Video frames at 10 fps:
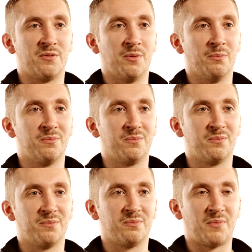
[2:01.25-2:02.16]
from
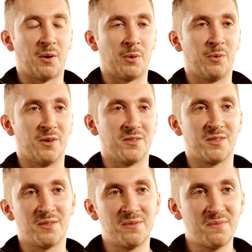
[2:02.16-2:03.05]
how I
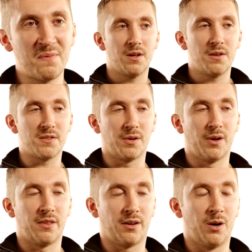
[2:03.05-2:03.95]
was. So
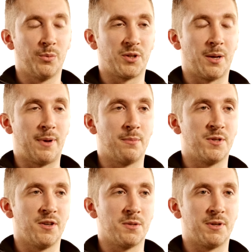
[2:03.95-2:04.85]
I think I want to get
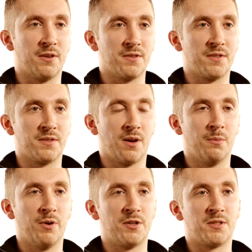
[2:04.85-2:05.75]
baptized because
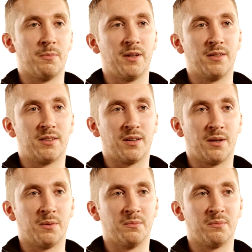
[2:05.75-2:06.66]
I'm ready to make
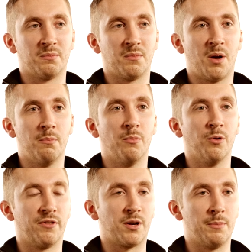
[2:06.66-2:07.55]
a
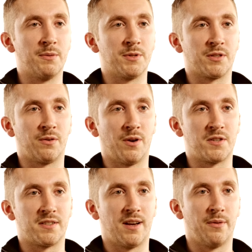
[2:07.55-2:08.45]
more of a commitment to
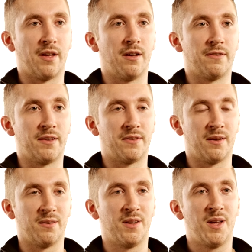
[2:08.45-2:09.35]
Christ now that I've had
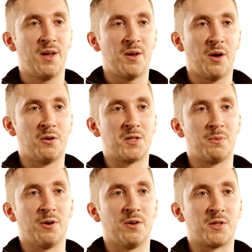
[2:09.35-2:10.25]
that Holy
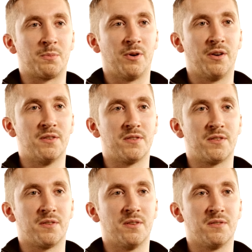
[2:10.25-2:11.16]
Spirit
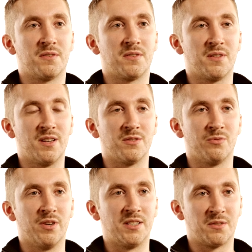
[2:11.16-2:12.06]
experience. It's
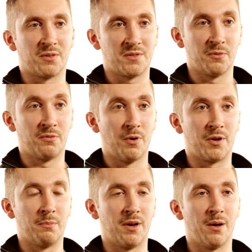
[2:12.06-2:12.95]
really sort of
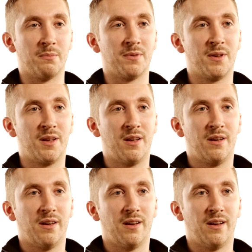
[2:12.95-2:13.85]
woken me up,
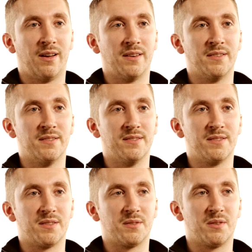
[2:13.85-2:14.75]
and